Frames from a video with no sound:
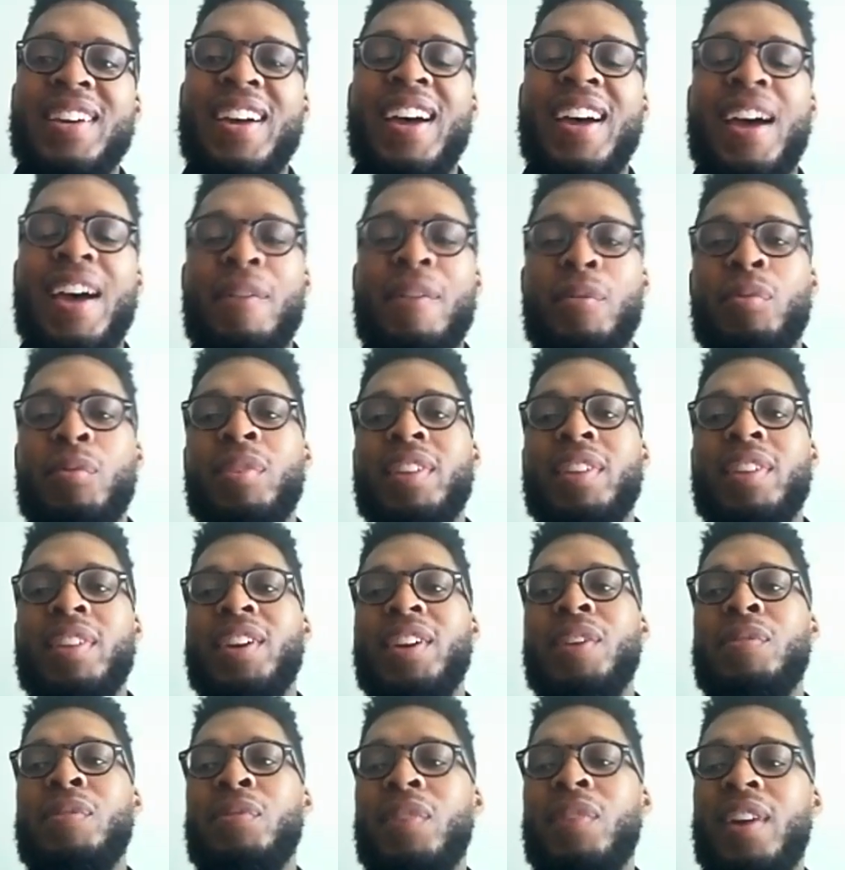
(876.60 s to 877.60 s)
I have a really
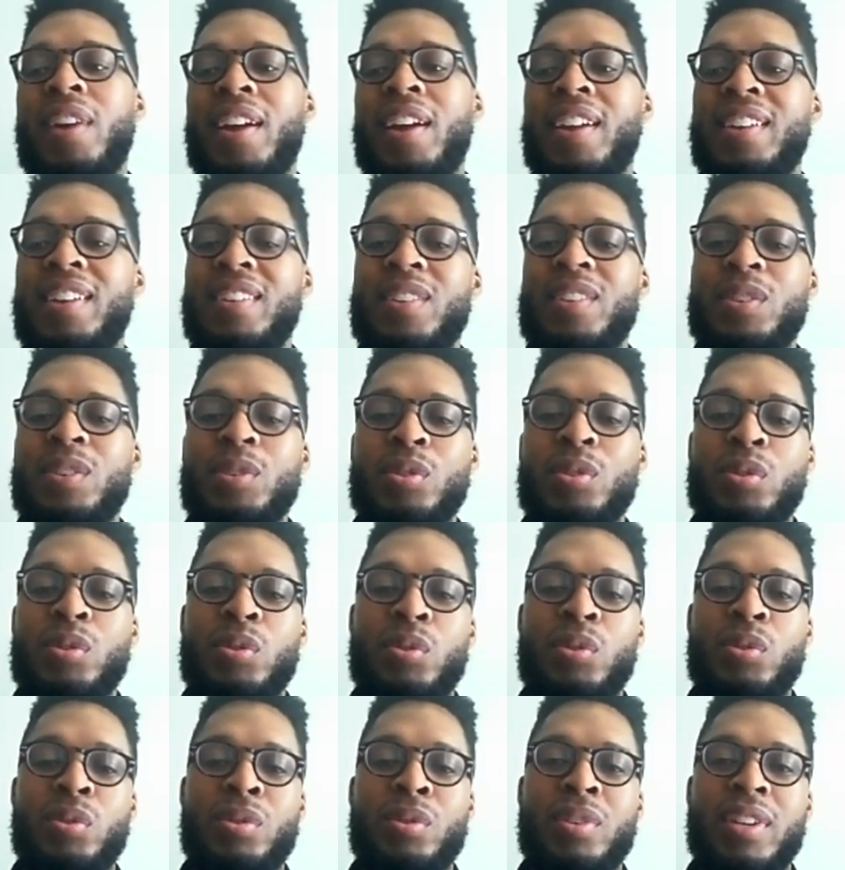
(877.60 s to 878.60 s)
good friend
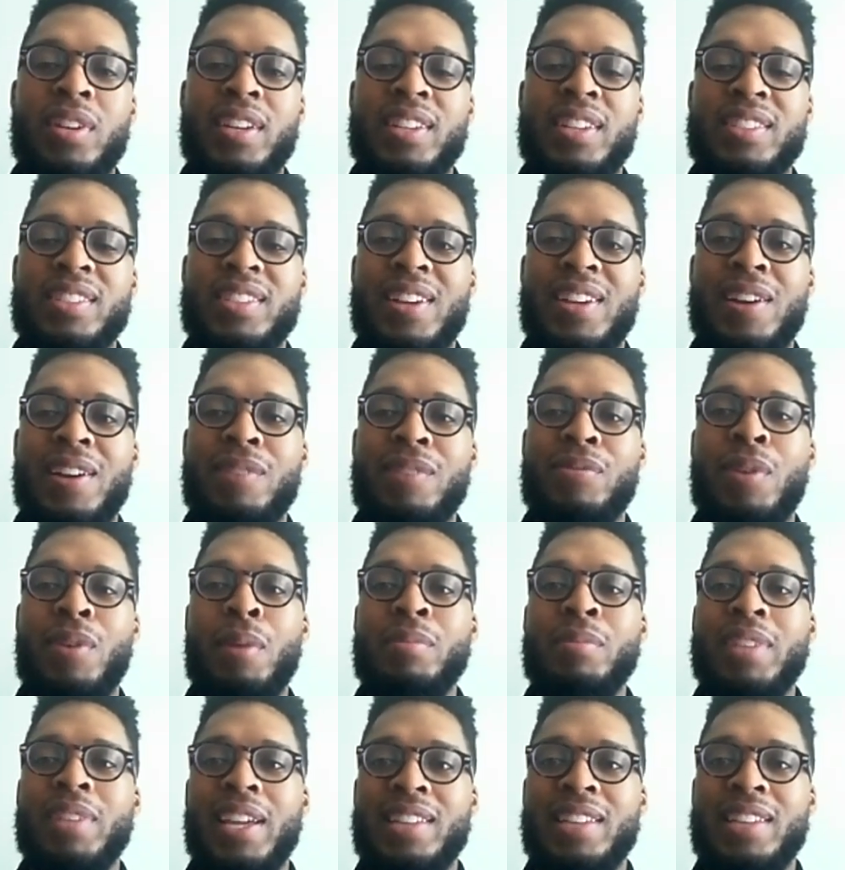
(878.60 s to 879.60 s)
who is
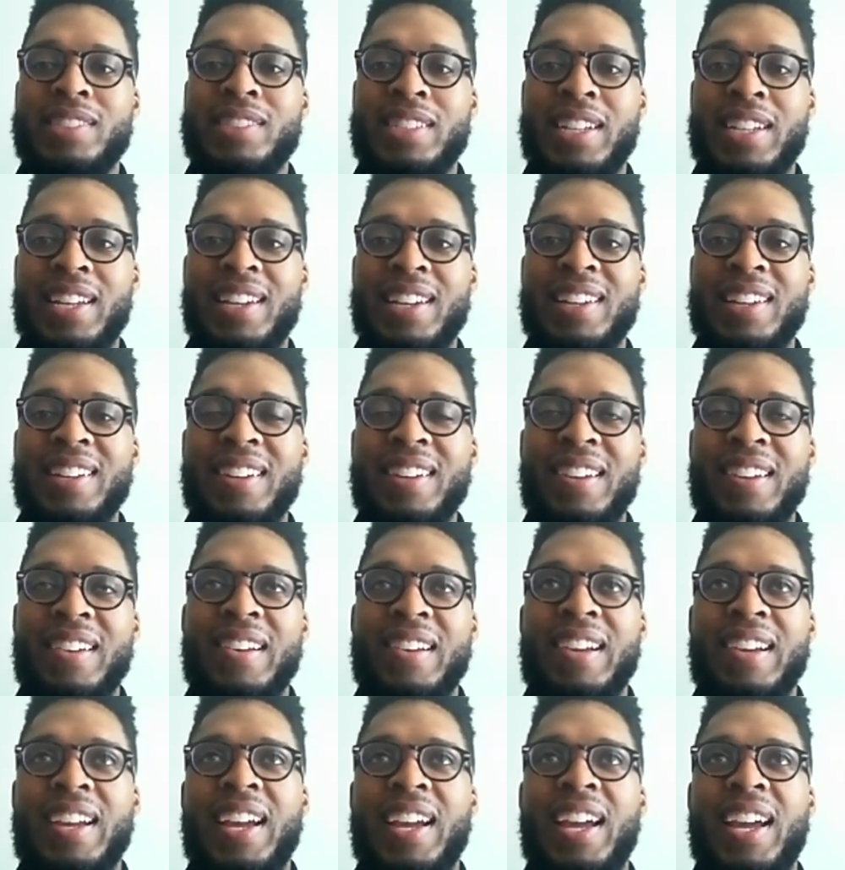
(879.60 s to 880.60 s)
from Tanzania.
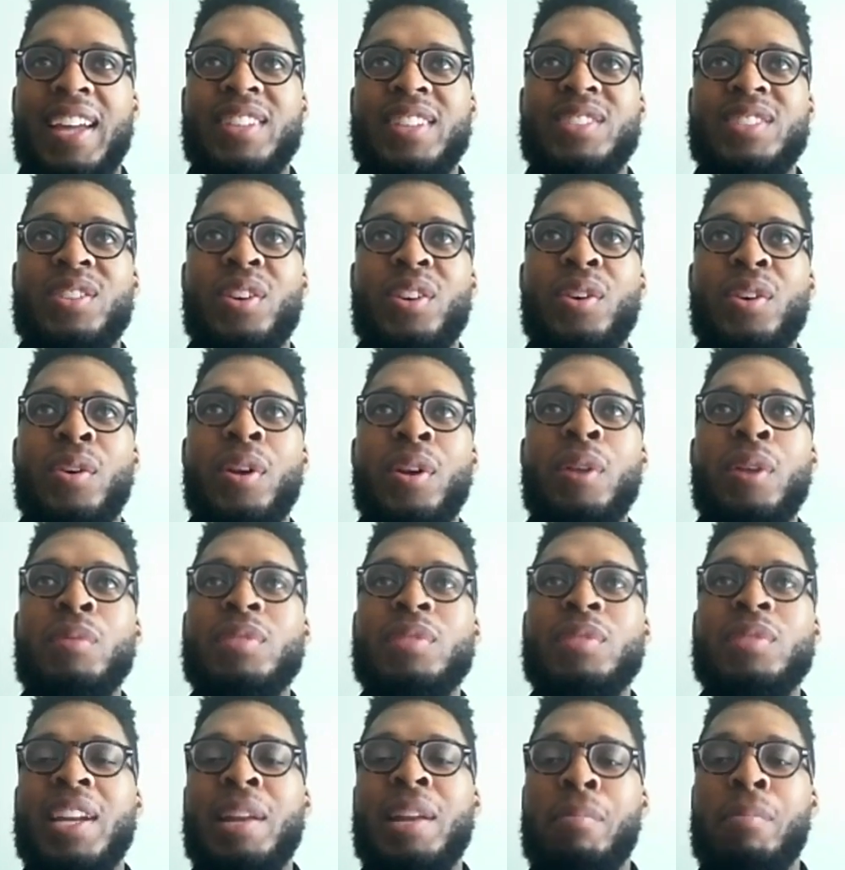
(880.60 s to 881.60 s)
And so he
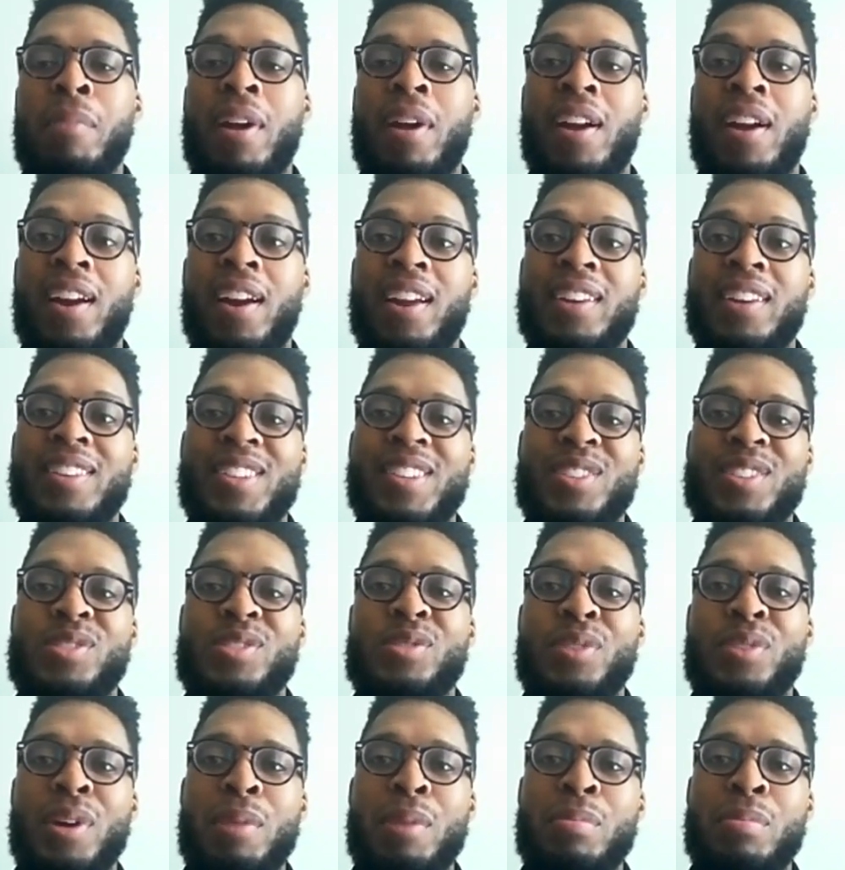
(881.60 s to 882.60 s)
was getting married this
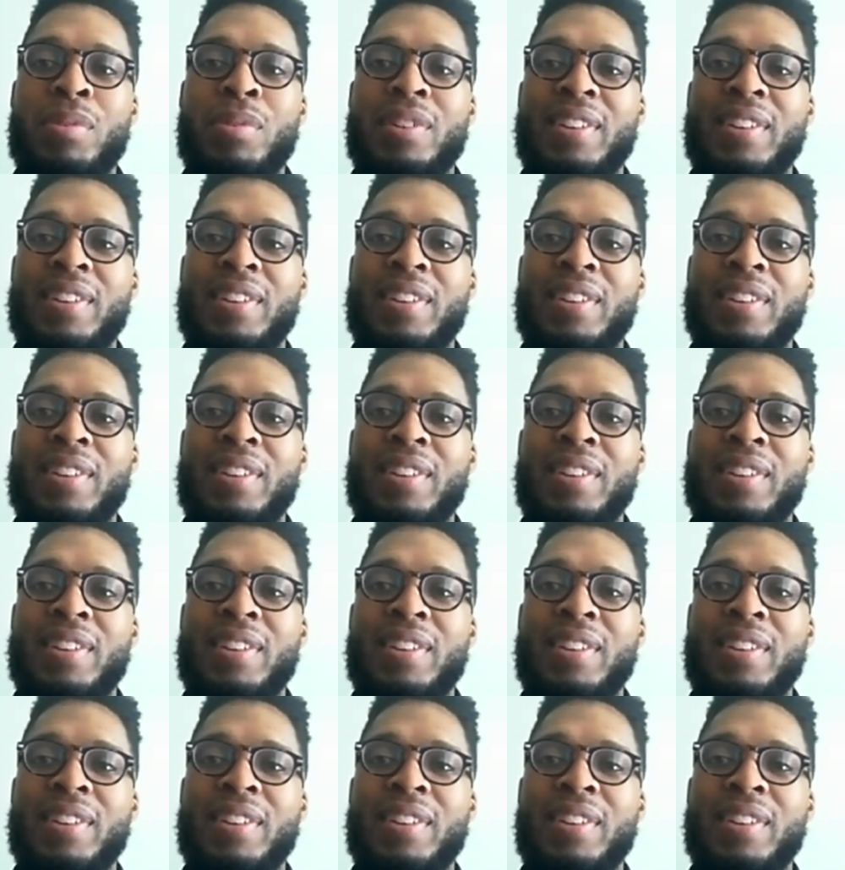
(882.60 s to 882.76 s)
trip.